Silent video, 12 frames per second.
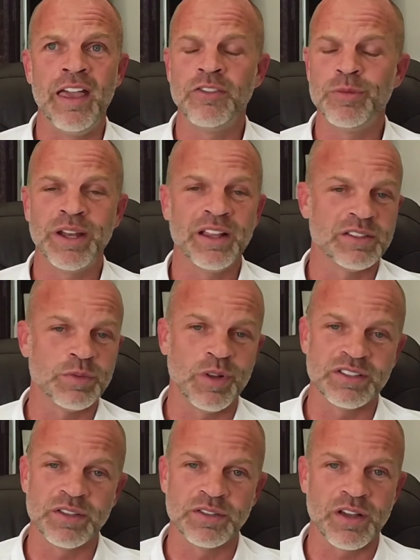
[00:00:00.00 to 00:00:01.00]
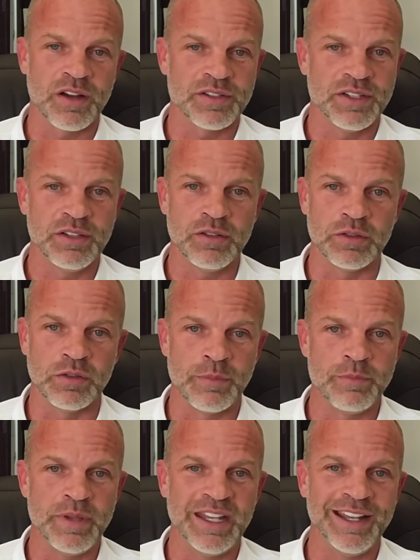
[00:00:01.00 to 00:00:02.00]
everybody else wants those cars too. So
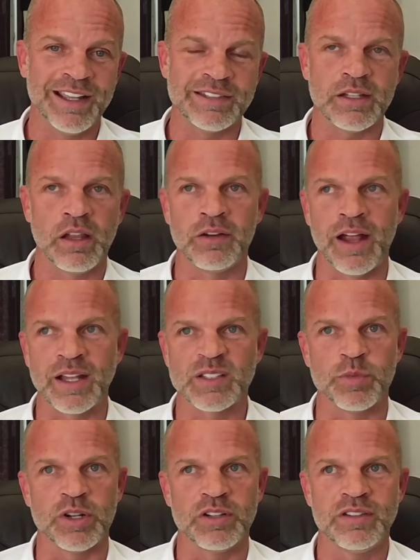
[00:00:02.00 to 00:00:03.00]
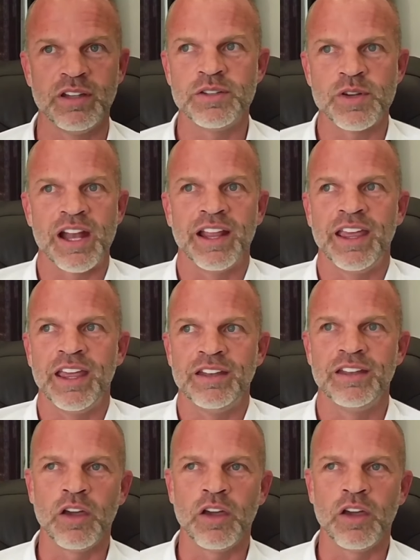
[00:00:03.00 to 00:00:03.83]
I'm bidding against other experts to try to get